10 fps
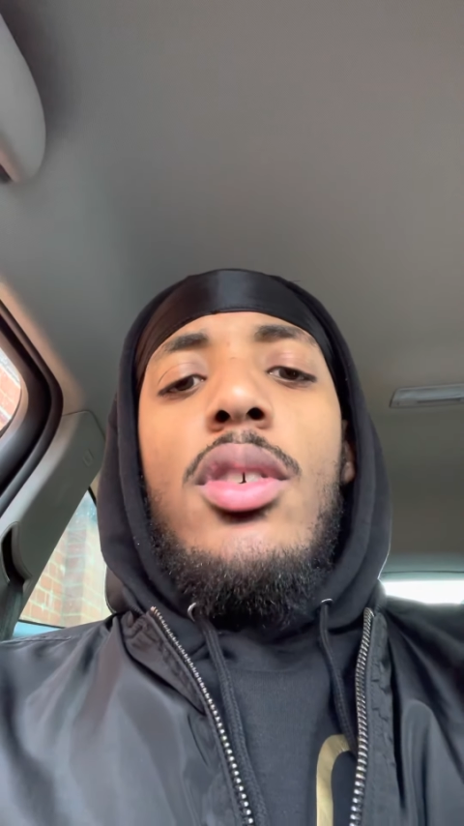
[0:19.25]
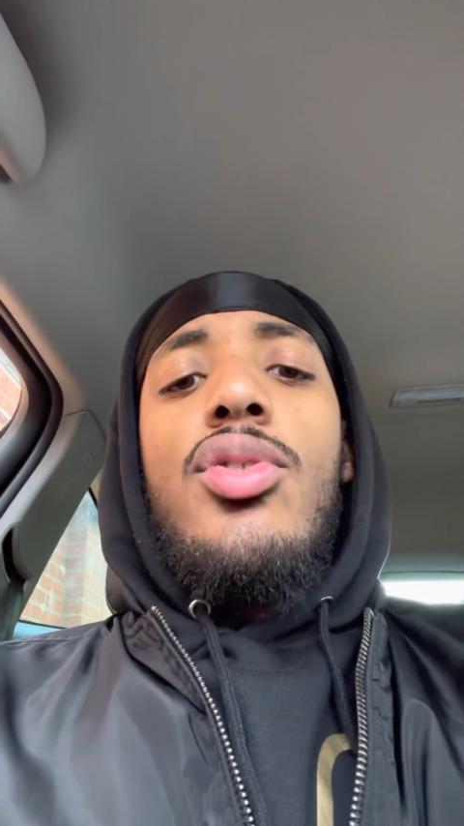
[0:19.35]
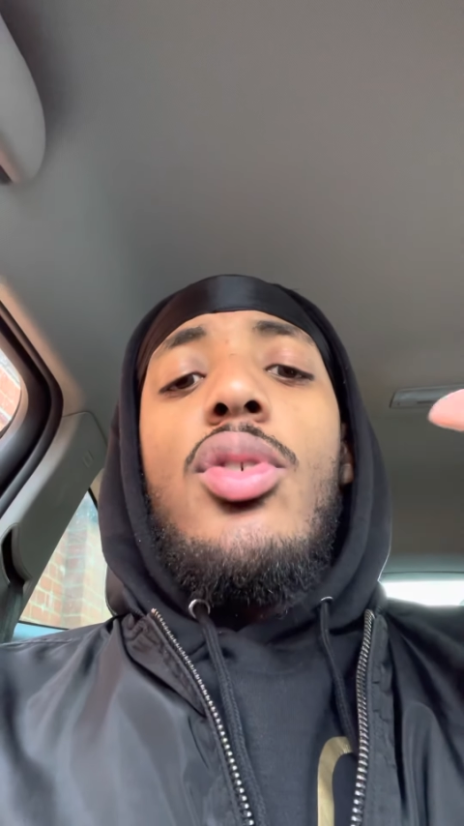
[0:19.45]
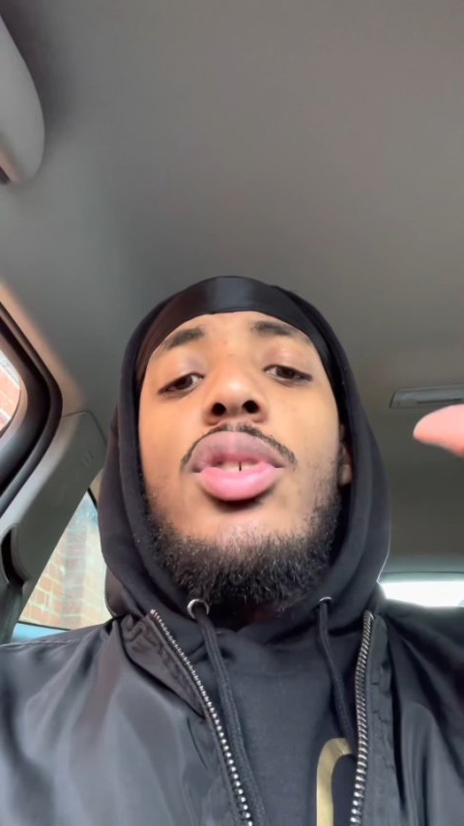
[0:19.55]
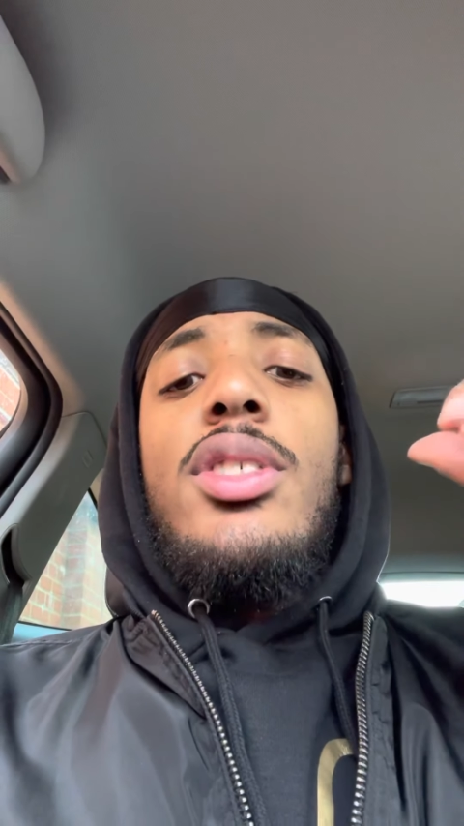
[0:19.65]

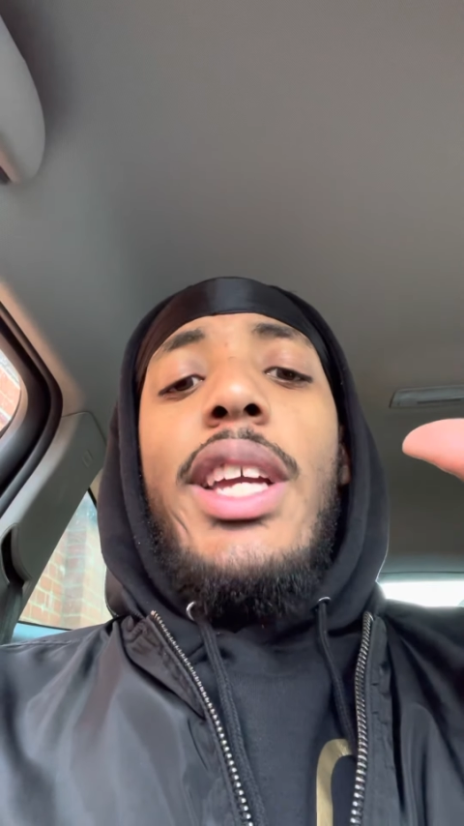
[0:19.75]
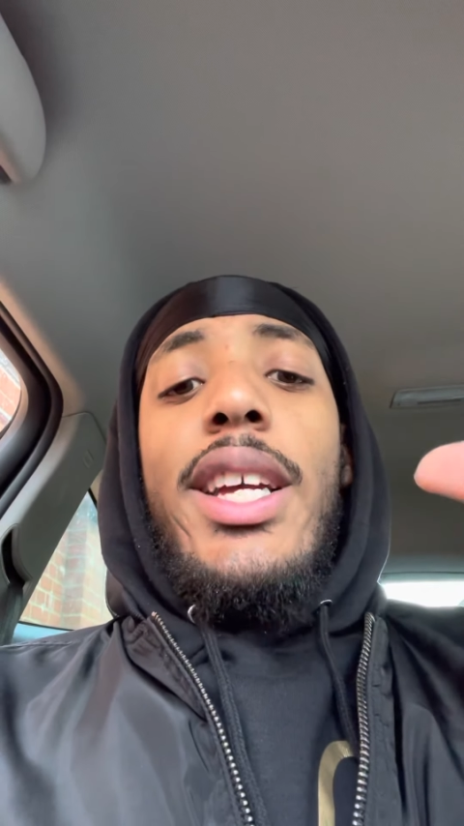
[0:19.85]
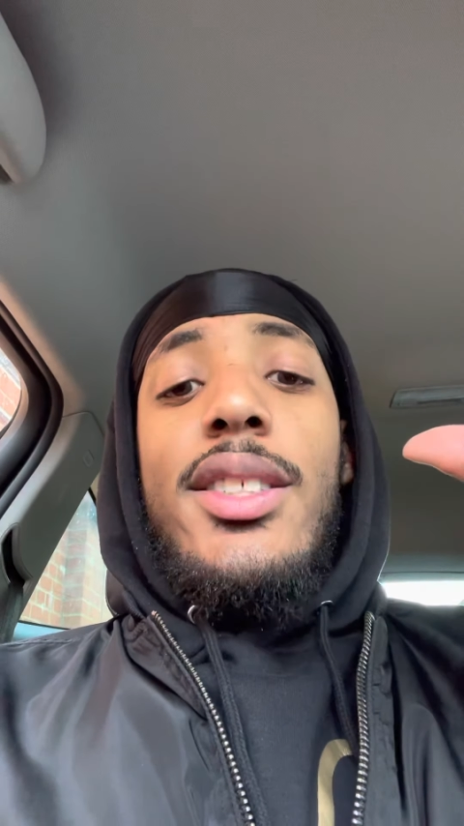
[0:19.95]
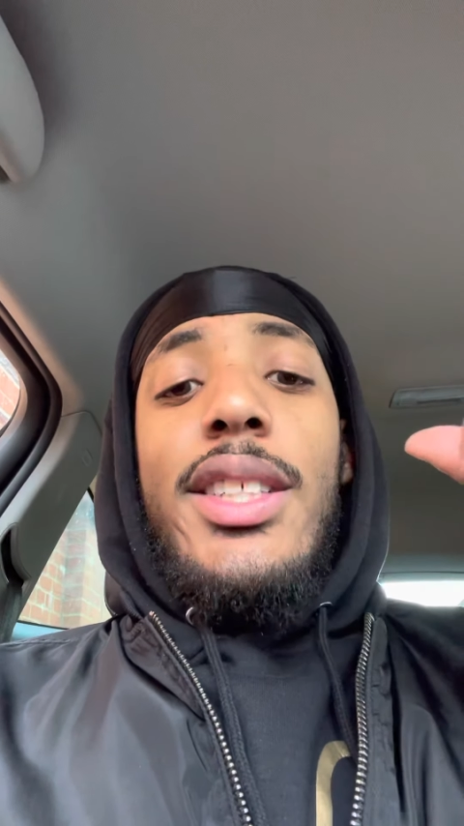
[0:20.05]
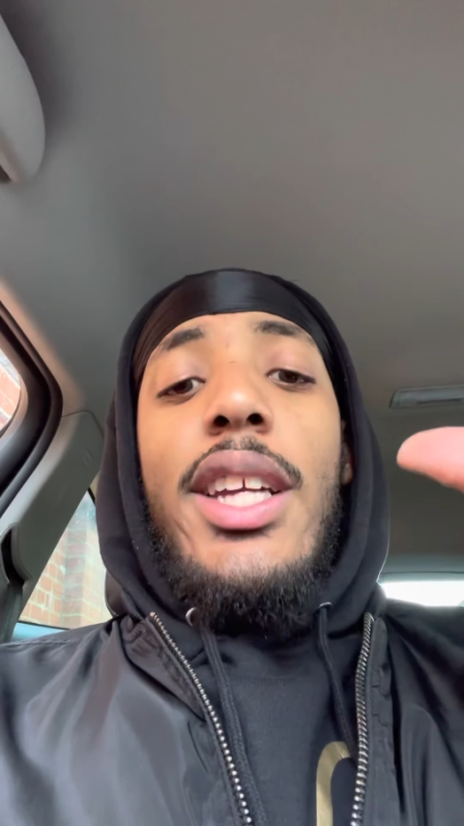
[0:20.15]
So
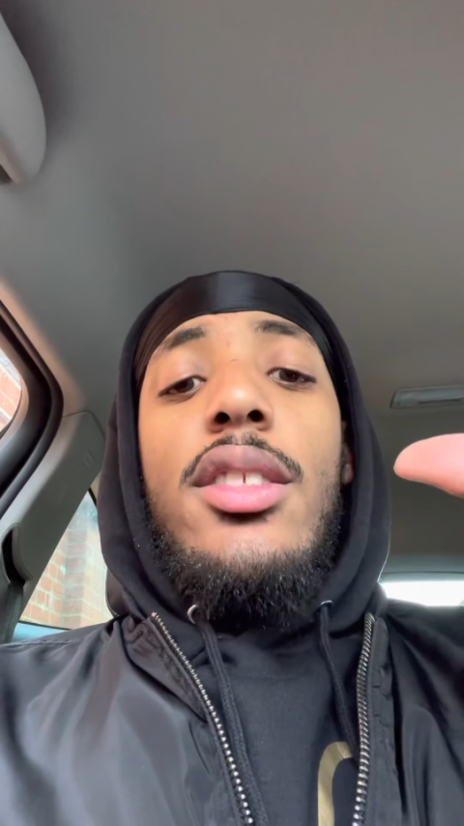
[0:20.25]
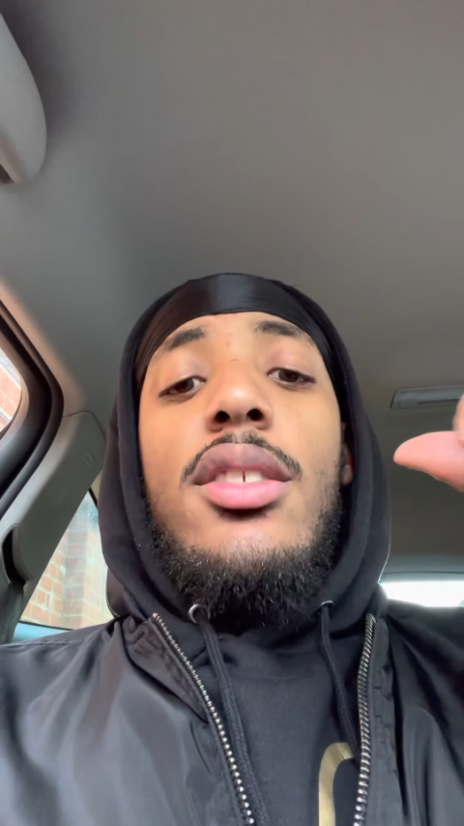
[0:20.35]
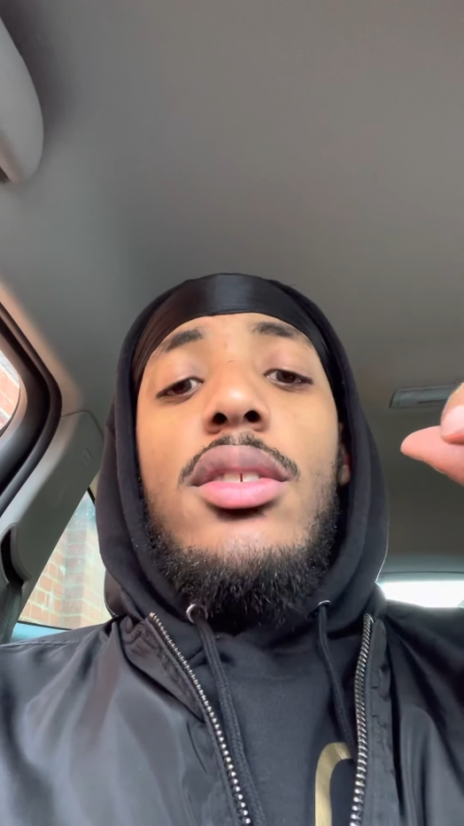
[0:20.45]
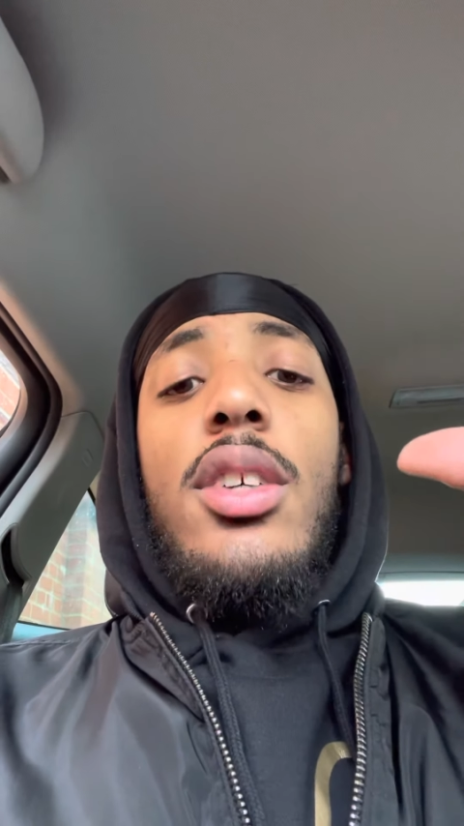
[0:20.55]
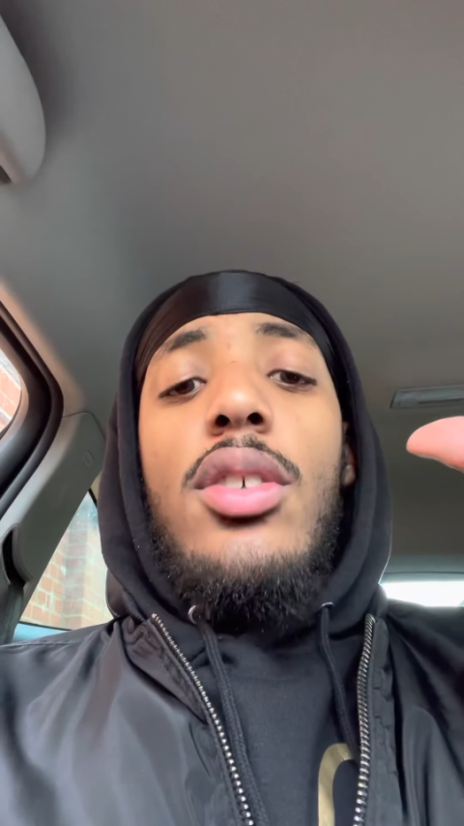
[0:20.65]
yes,
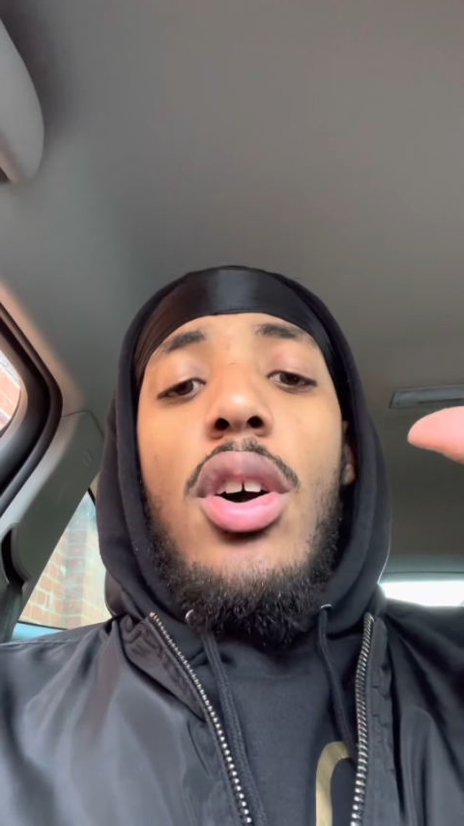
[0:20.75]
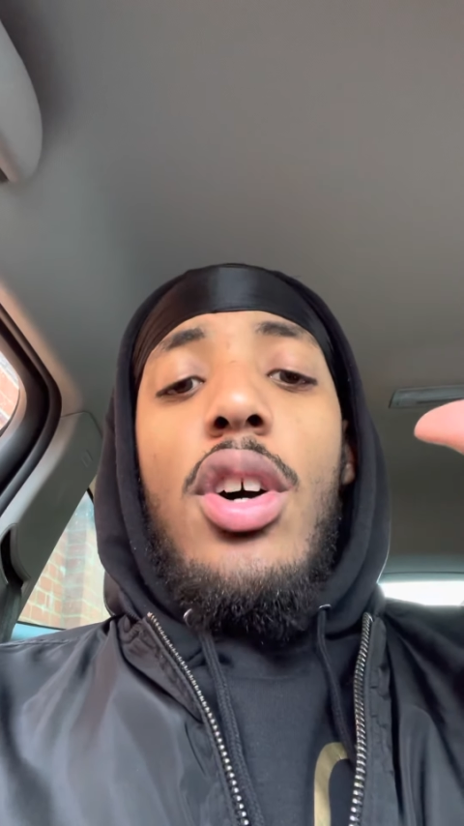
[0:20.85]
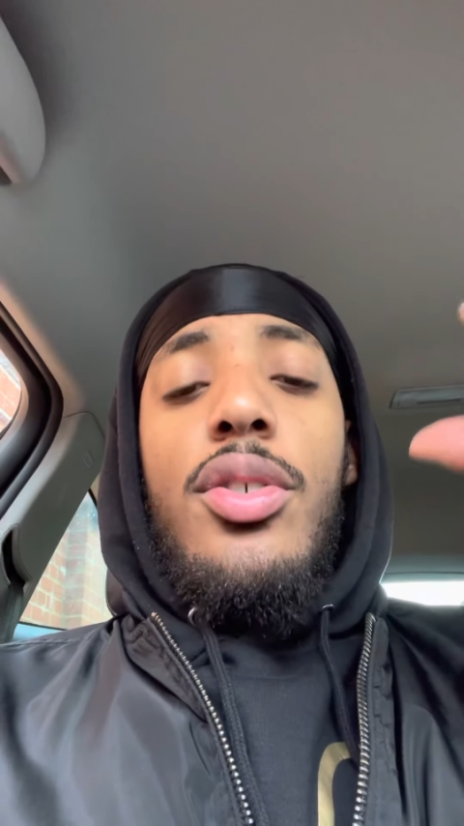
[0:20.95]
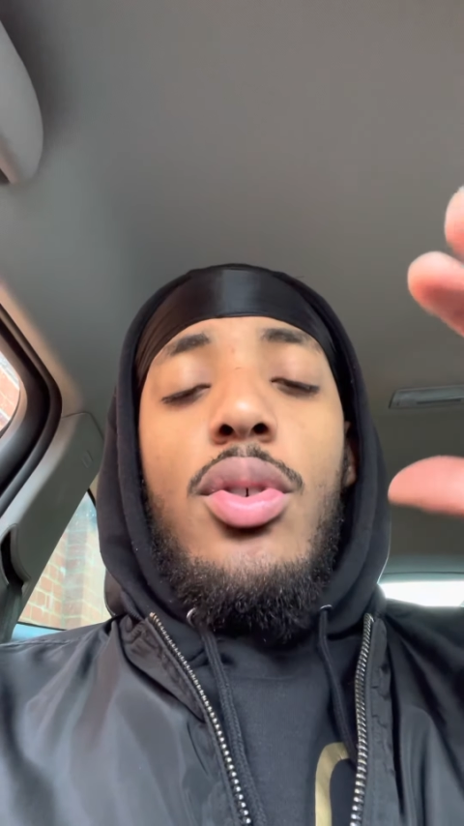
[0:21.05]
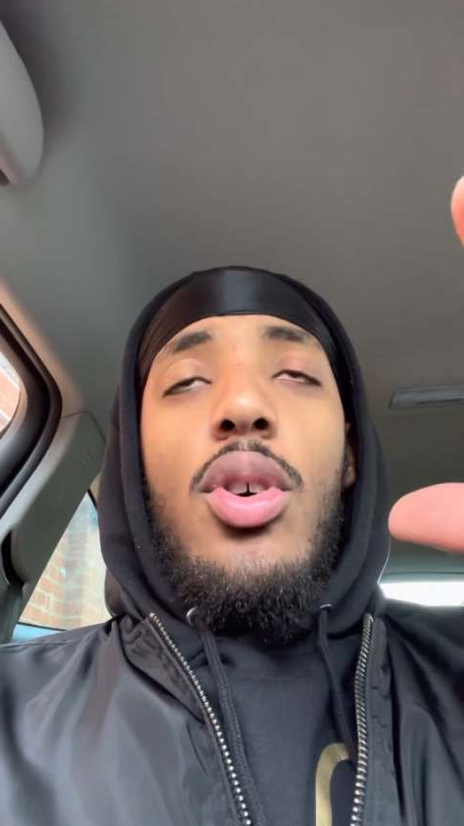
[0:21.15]
Satan does
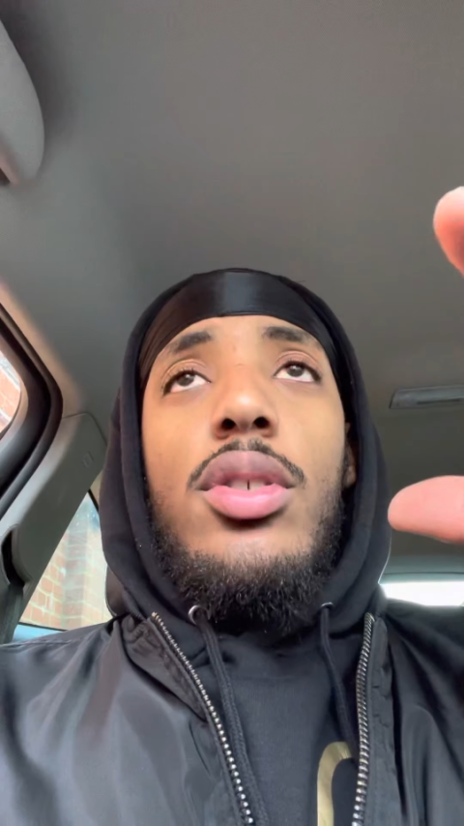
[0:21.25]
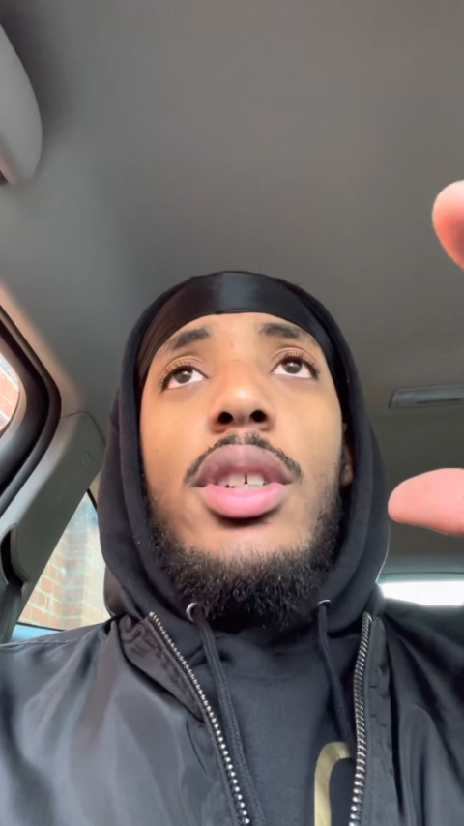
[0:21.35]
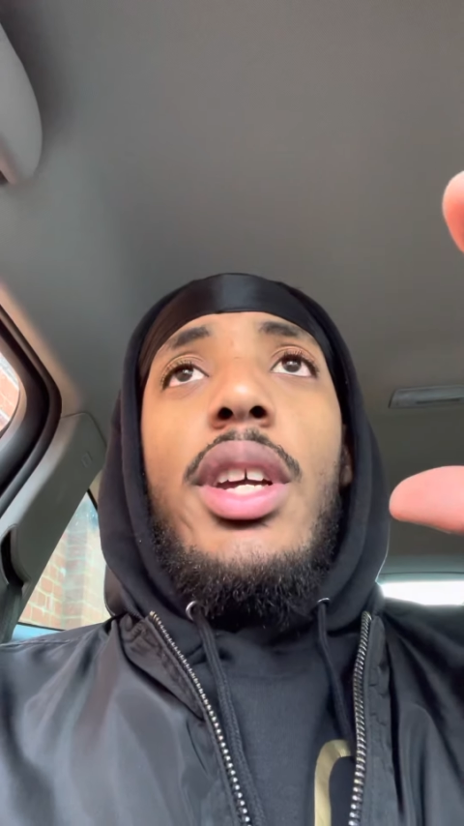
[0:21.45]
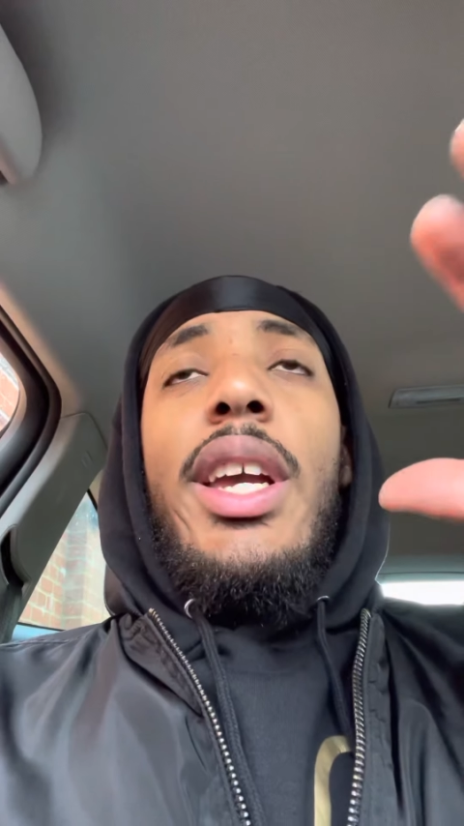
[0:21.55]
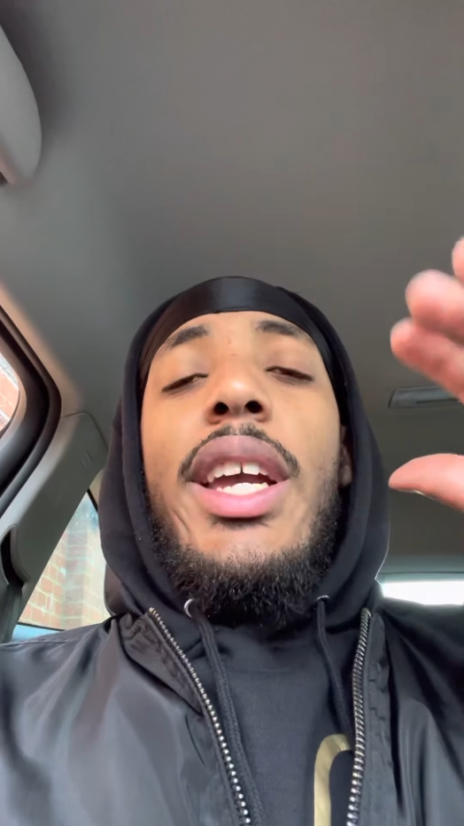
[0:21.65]
ask God